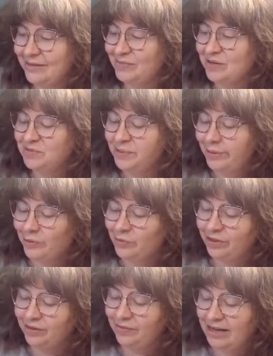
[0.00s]
Sometimes people
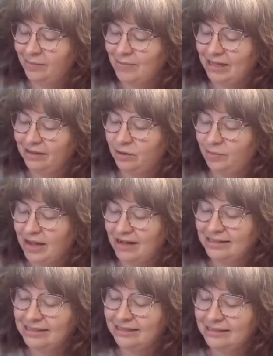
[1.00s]
will like make little
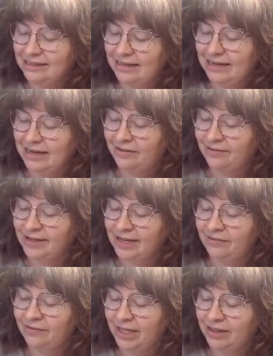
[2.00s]
boxes and then have
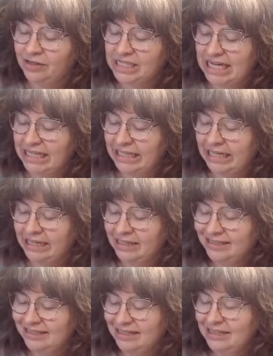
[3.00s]
kind of like their daily
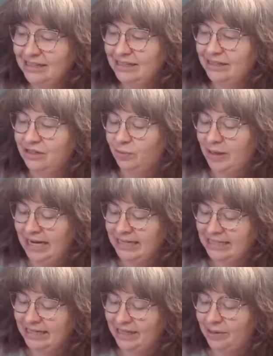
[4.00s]
little
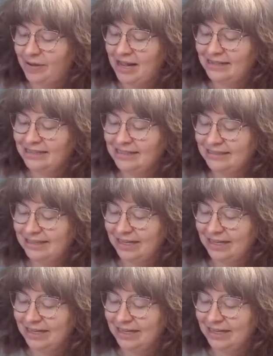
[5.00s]
painting in the boxes.